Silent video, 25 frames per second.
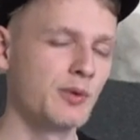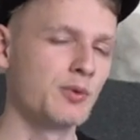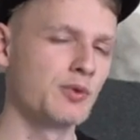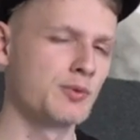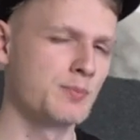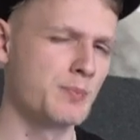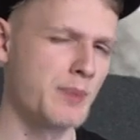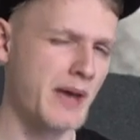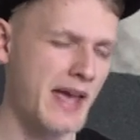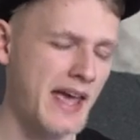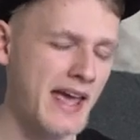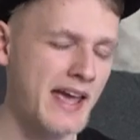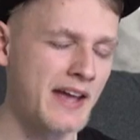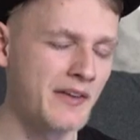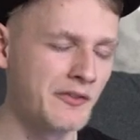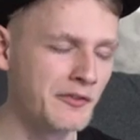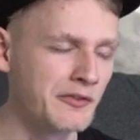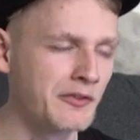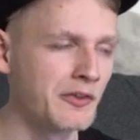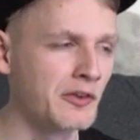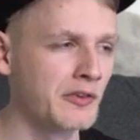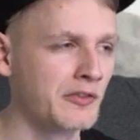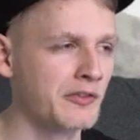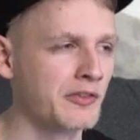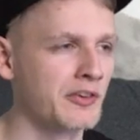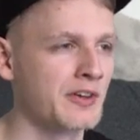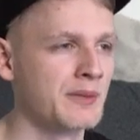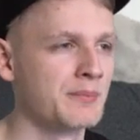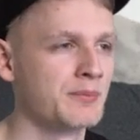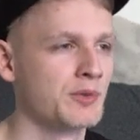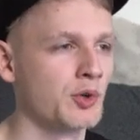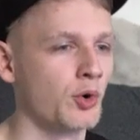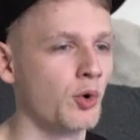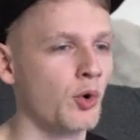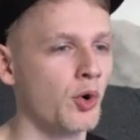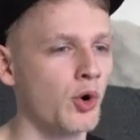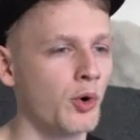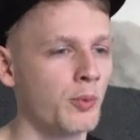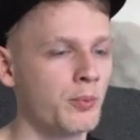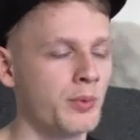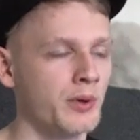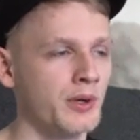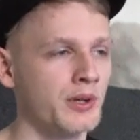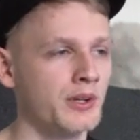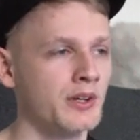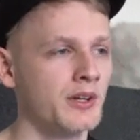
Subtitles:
painful for him to open.